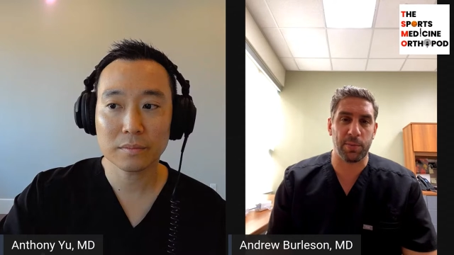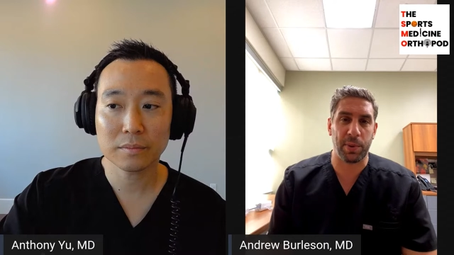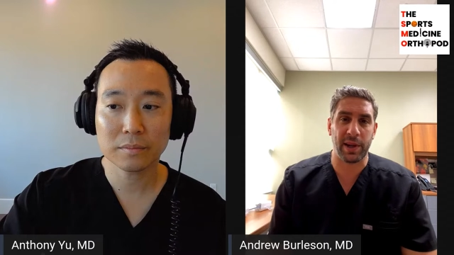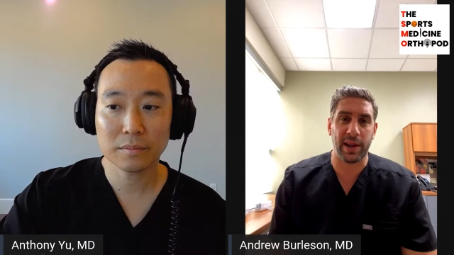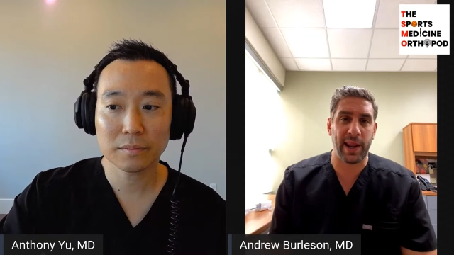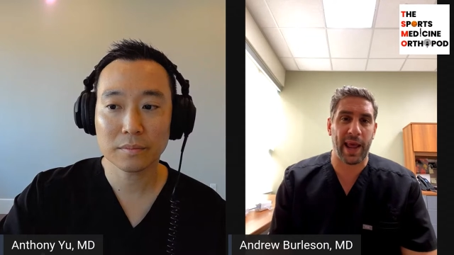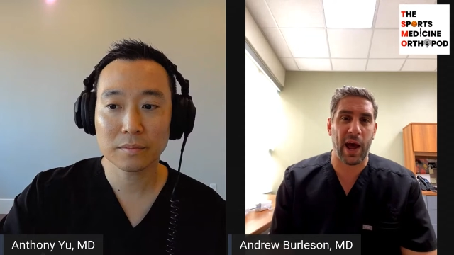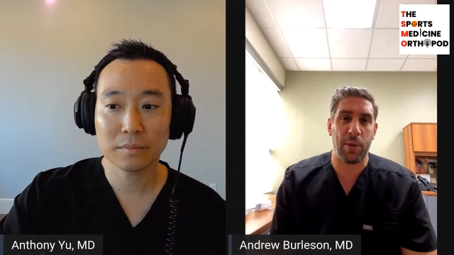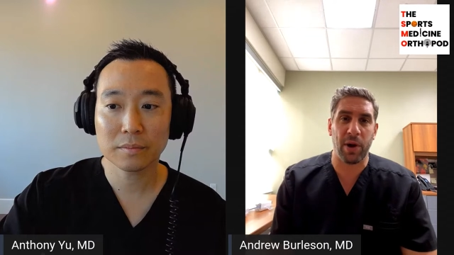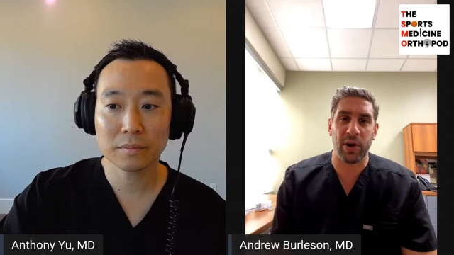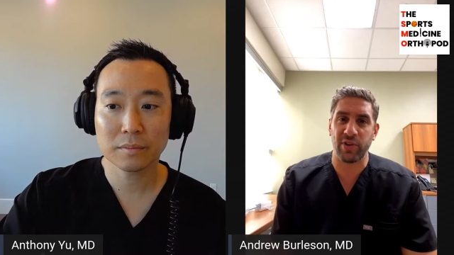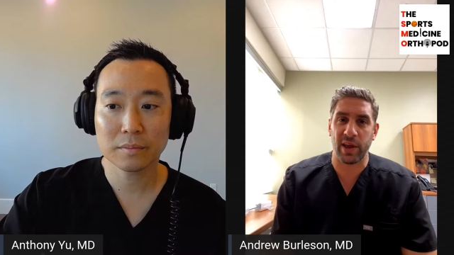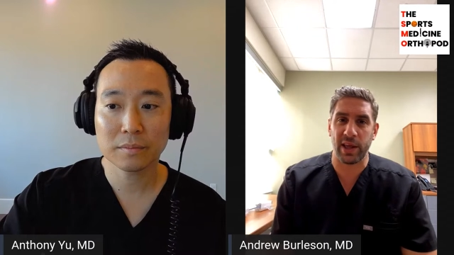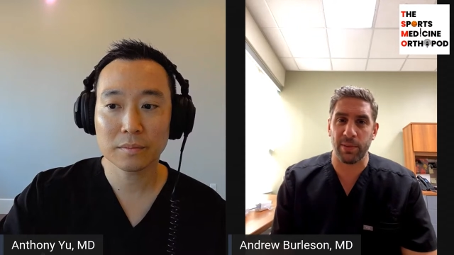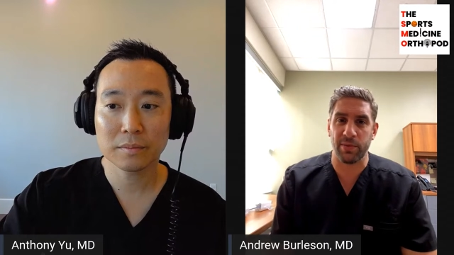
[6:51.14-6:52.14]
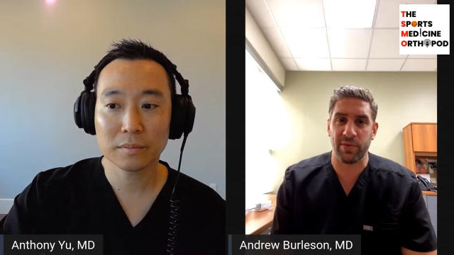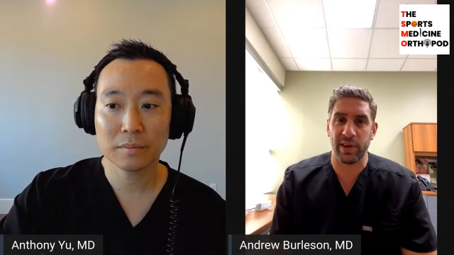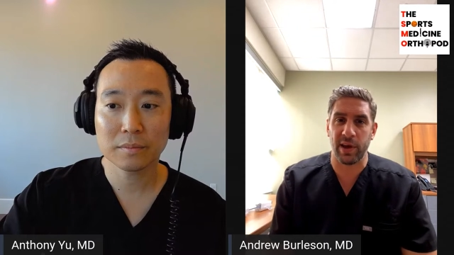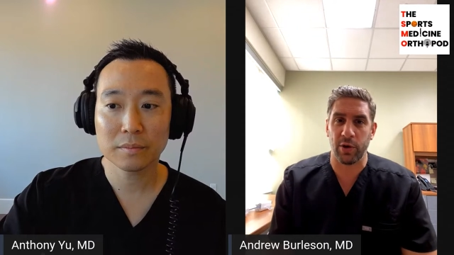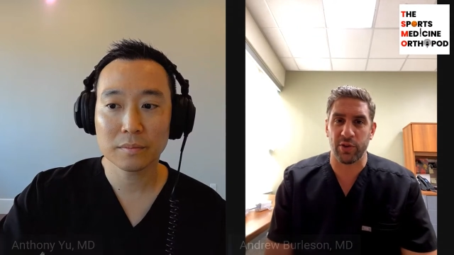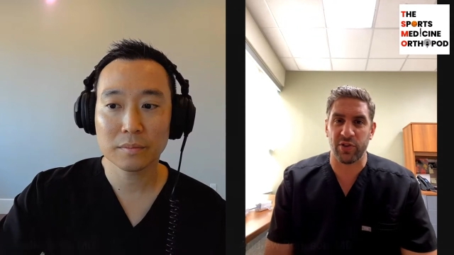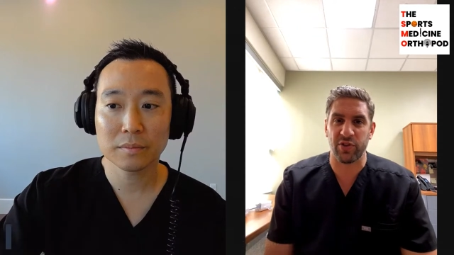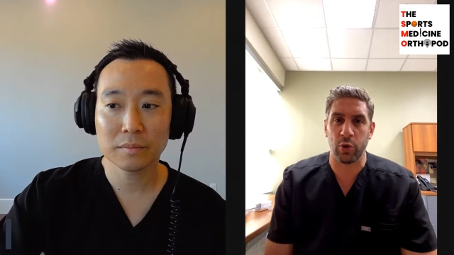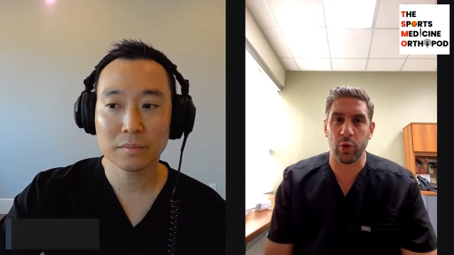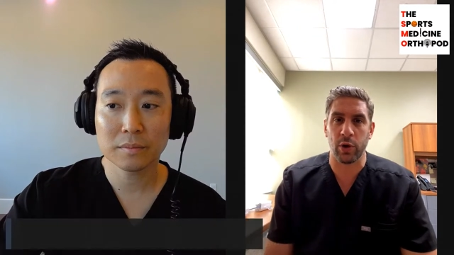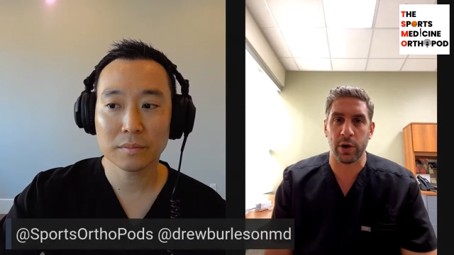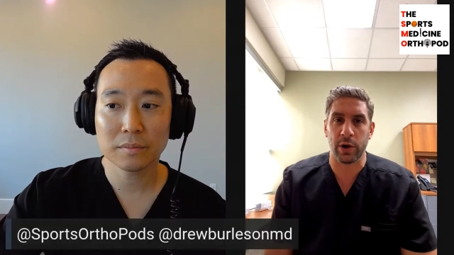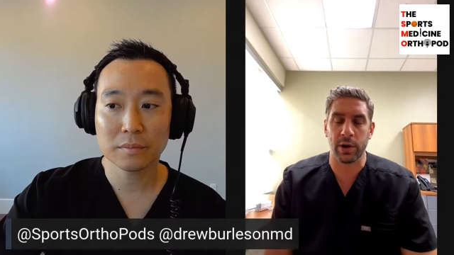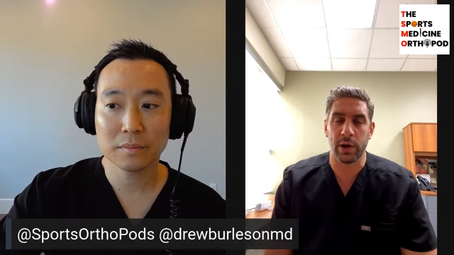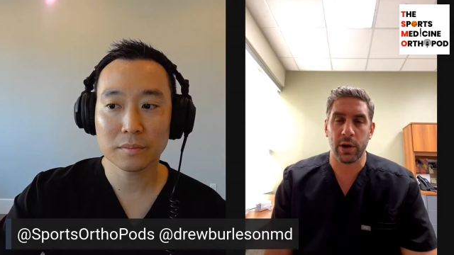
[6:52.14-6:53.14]
Speaker 1: depending on how much that MCL is
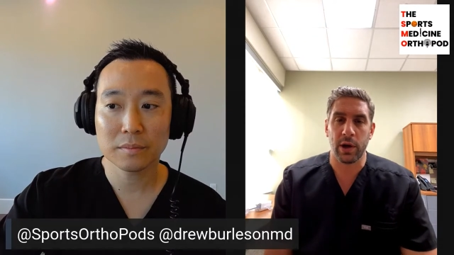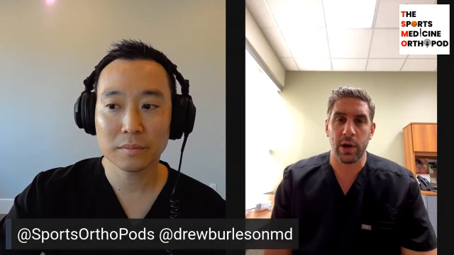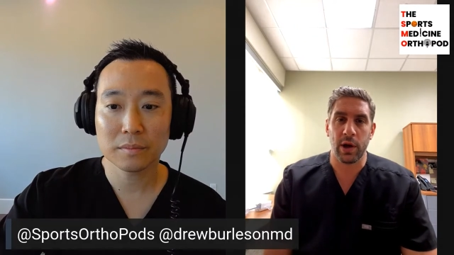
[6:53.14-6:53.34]
torn,